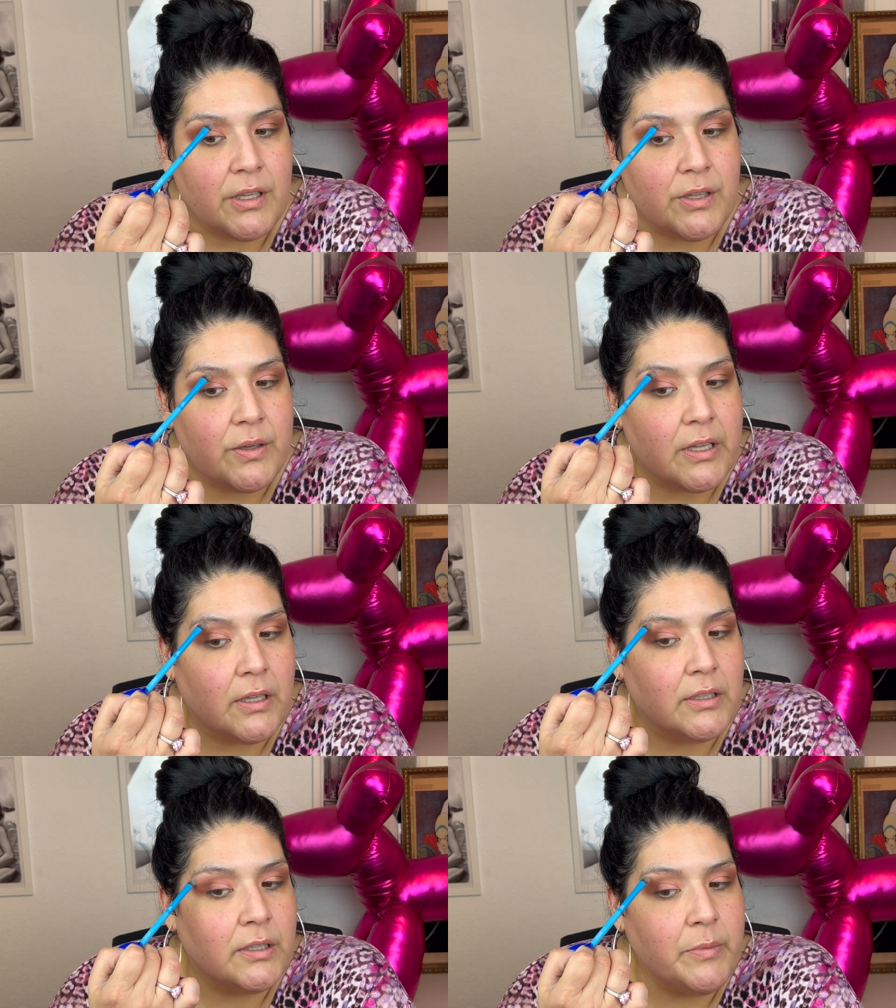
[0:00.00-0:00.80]
You get a
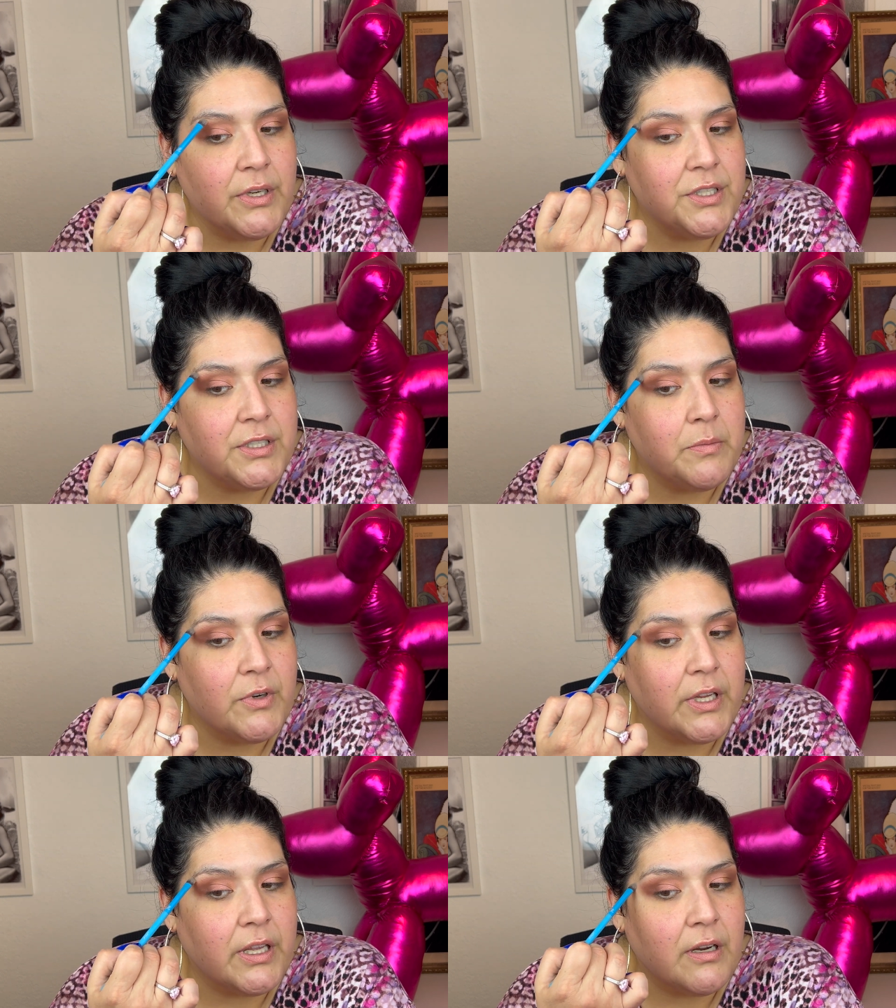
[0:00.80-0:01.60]
little bit of shimmer
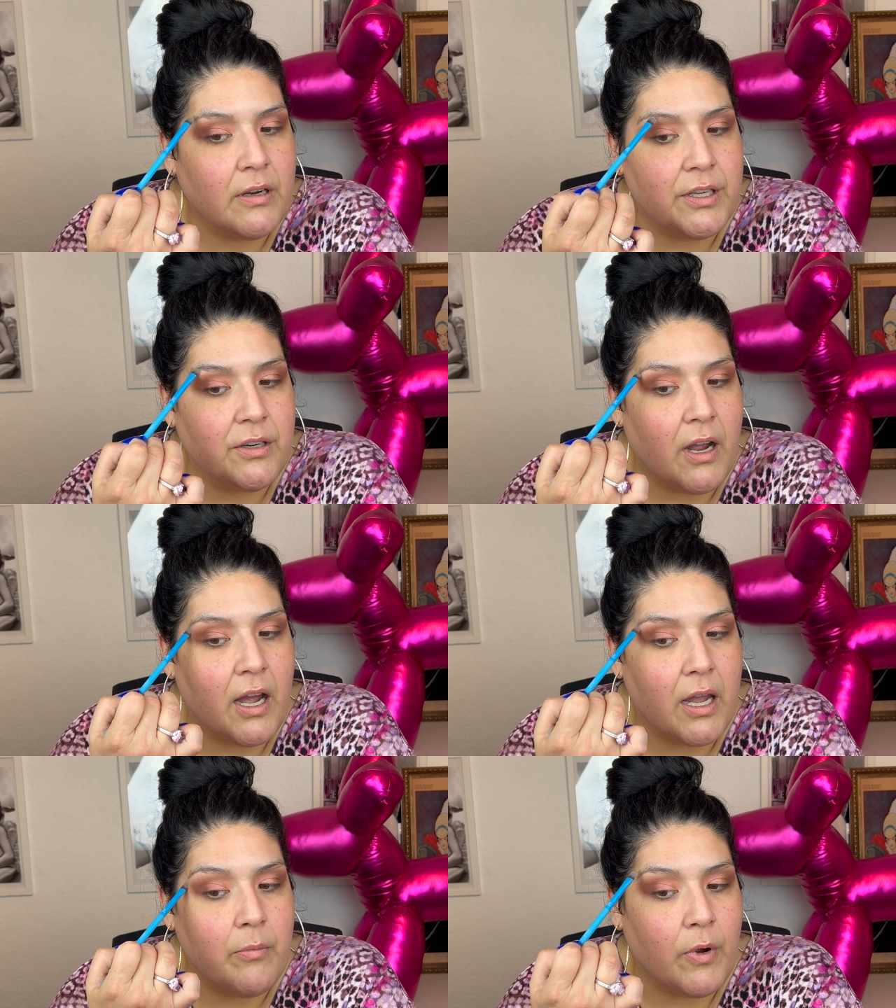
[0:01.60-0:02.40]
here in your
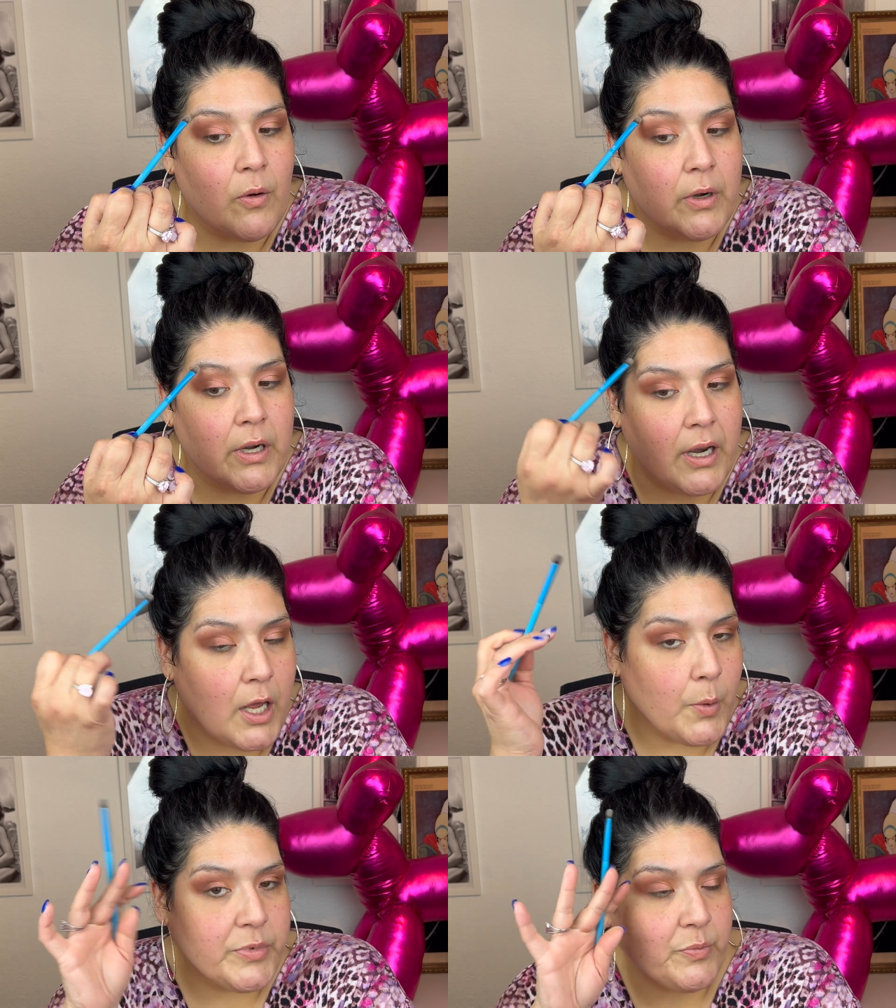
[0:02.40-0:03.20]
eye bone and it
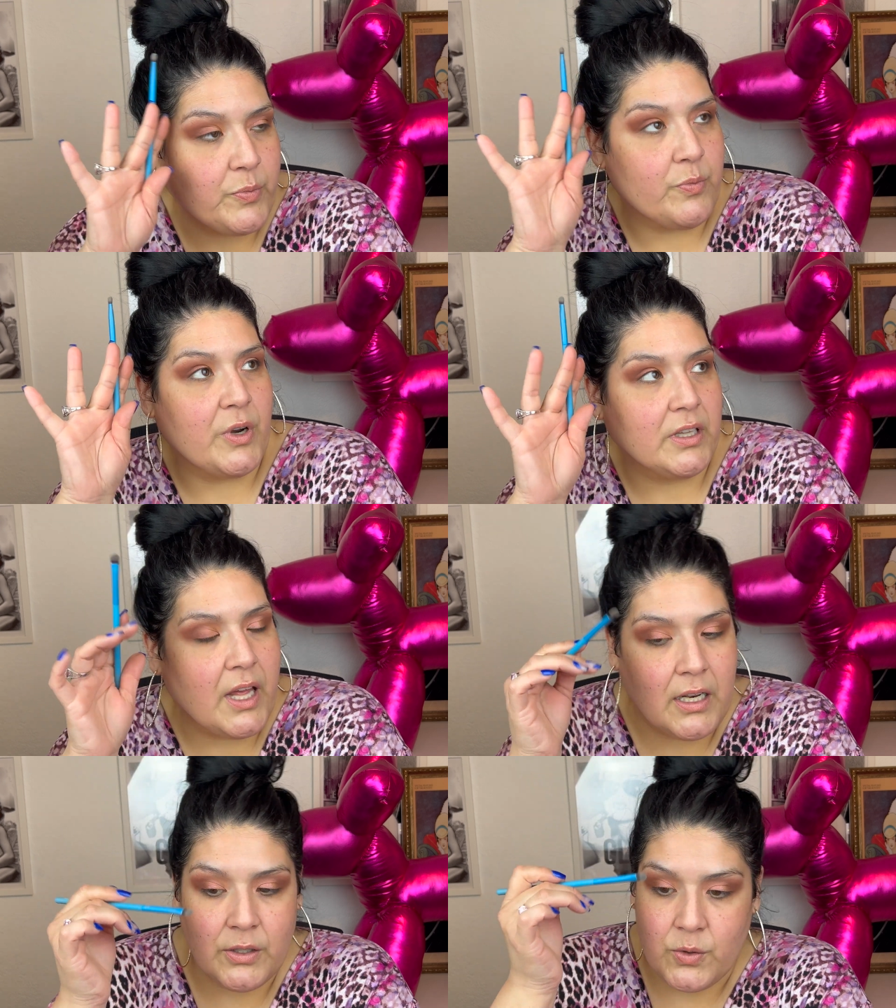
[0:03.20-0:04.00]
helps bring
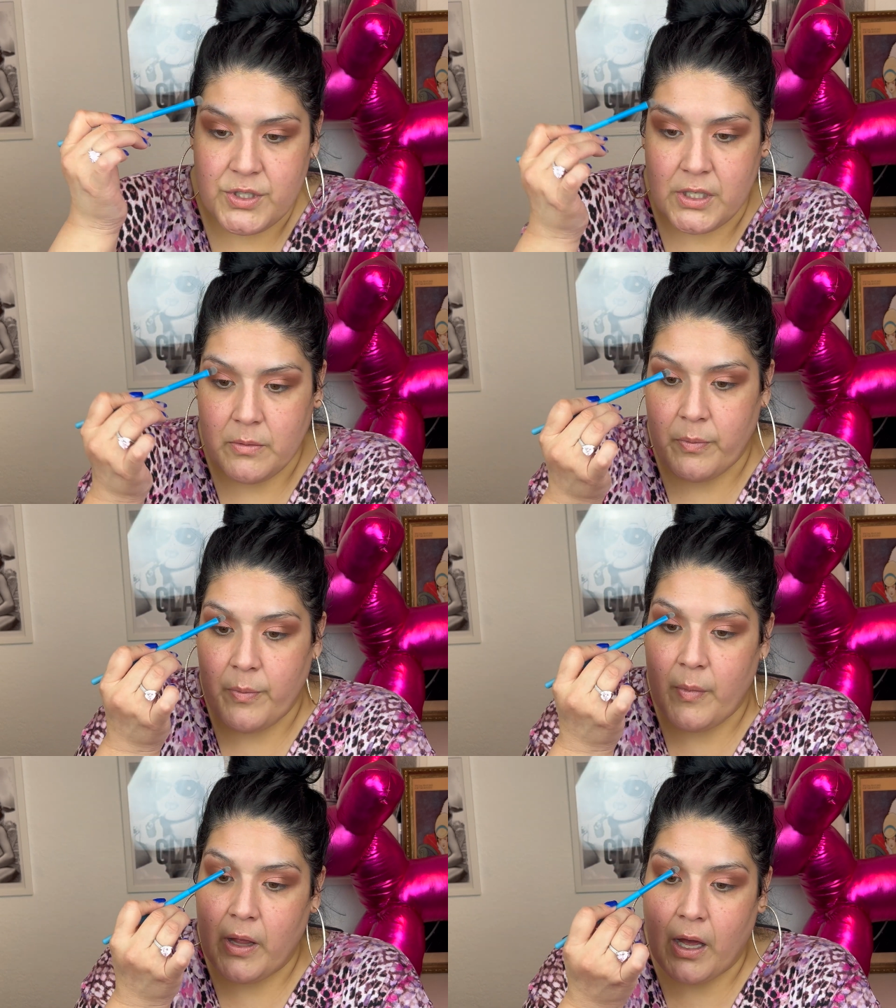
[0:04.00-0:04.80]
that illusion
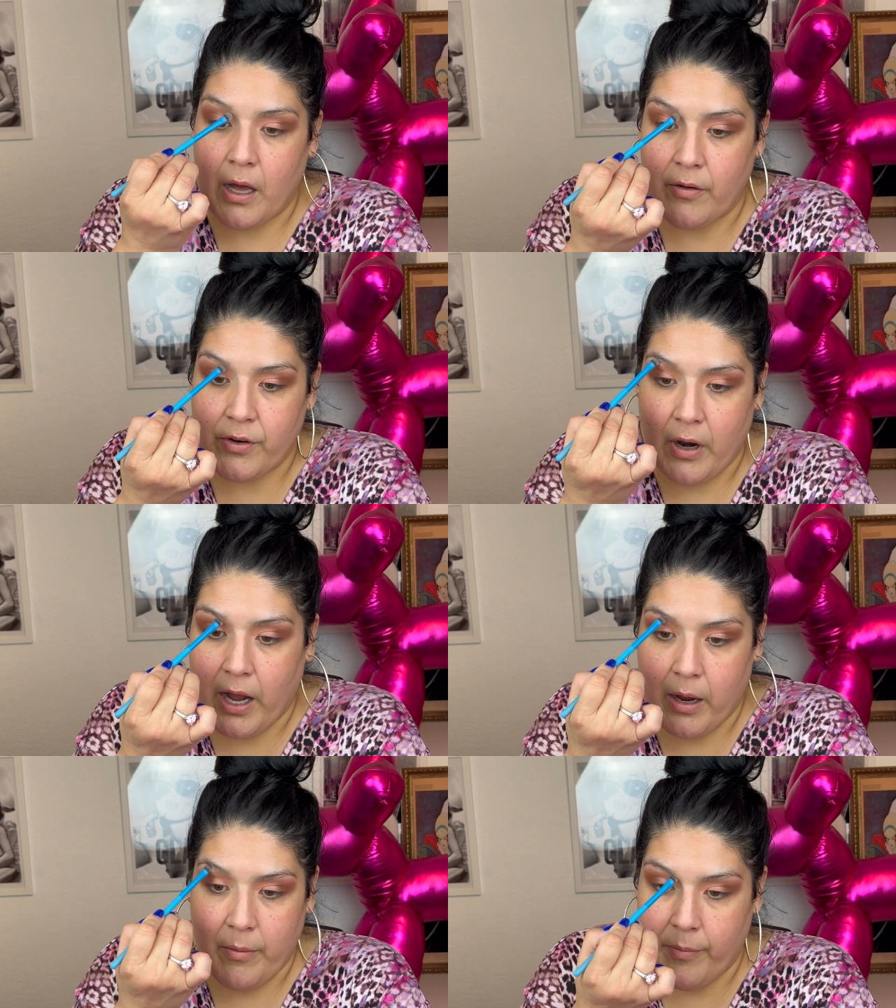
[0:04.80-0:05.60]
of your
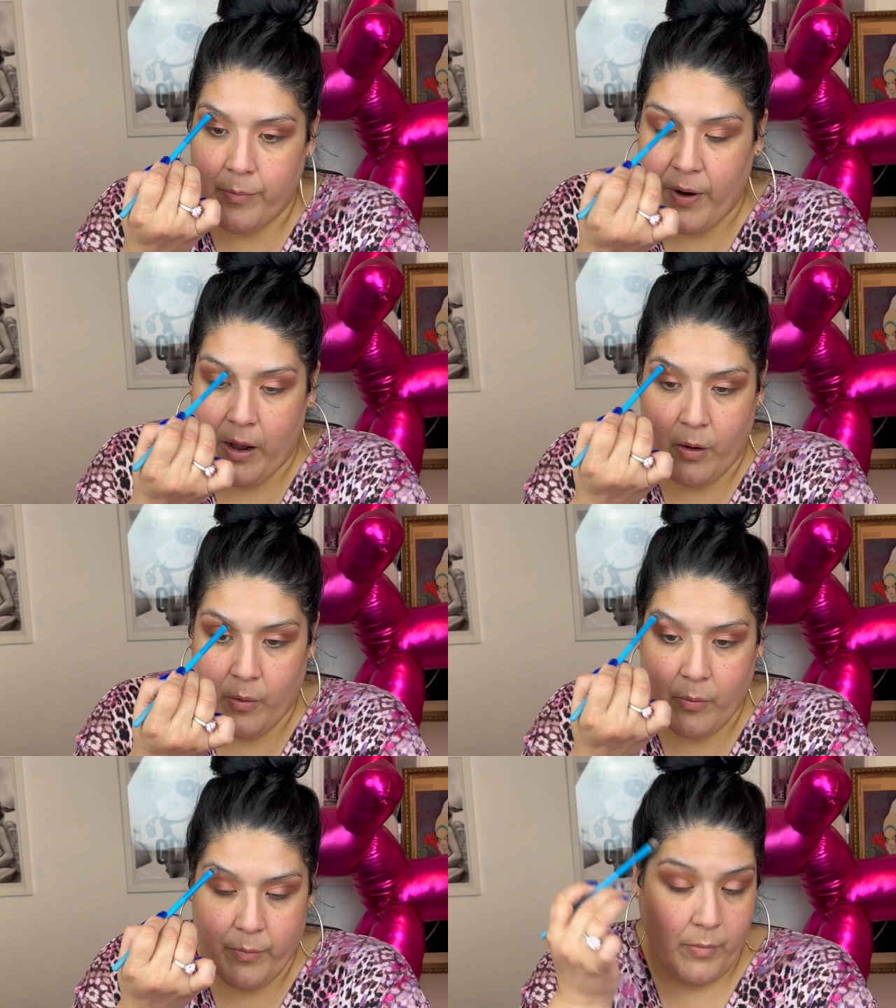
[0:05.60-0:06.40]

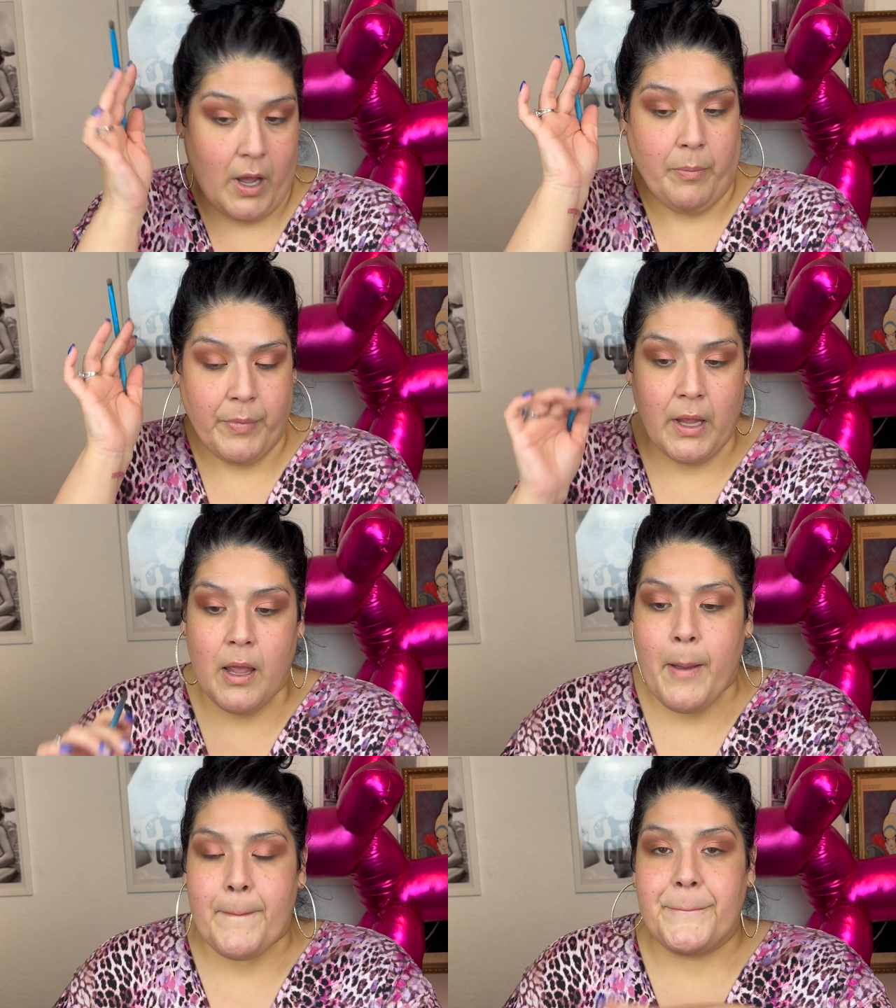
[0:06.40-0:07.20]
eyebrow up,
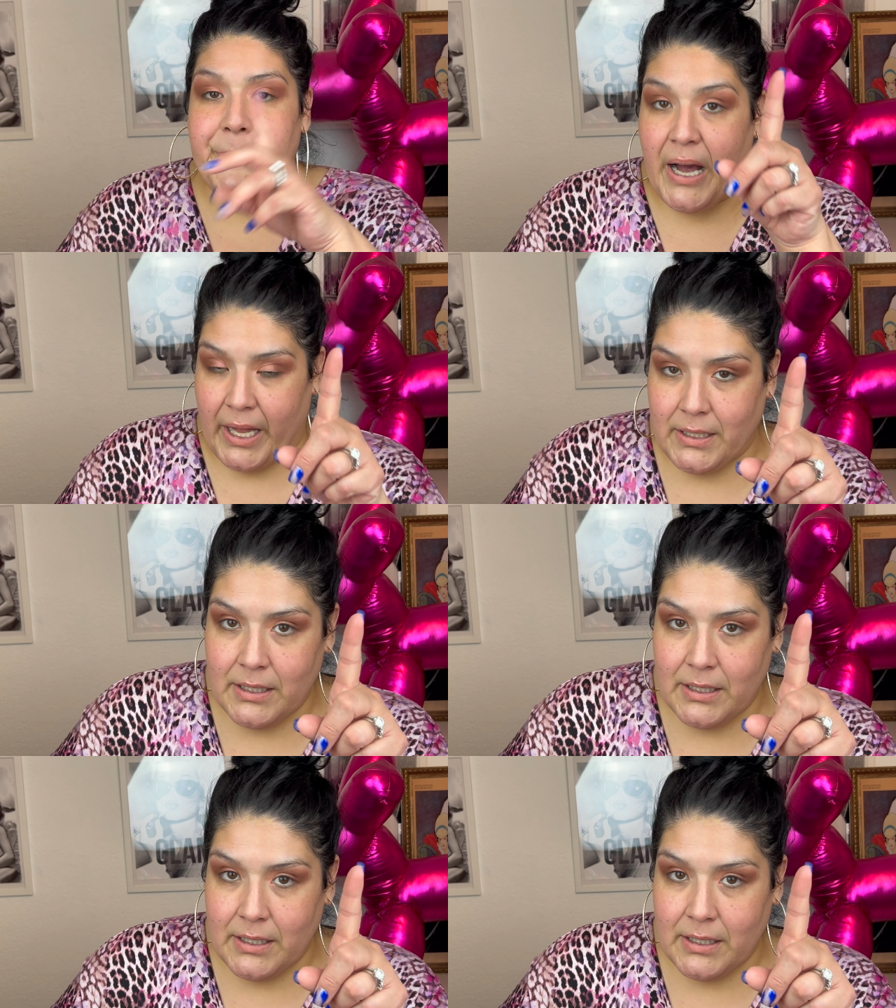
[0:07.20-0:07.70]
but